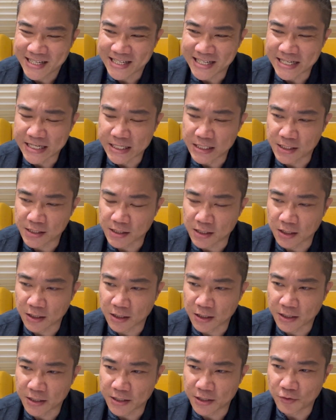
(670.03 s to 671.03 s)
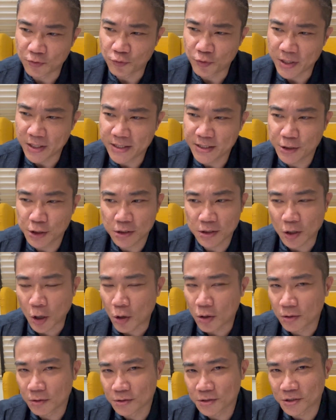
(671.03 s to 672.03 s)
it really just
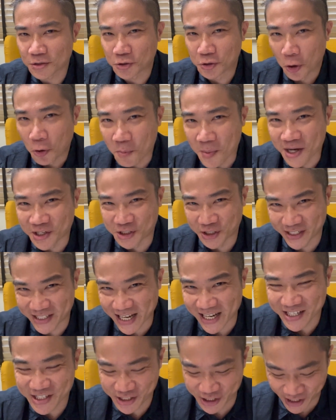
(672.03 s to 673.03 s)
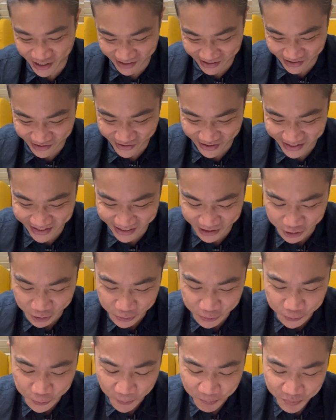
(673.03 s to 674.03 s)
calls so much attention, right,
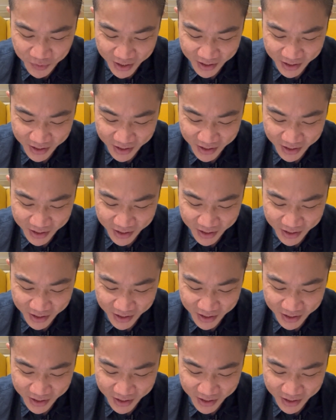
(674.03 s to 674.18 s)
to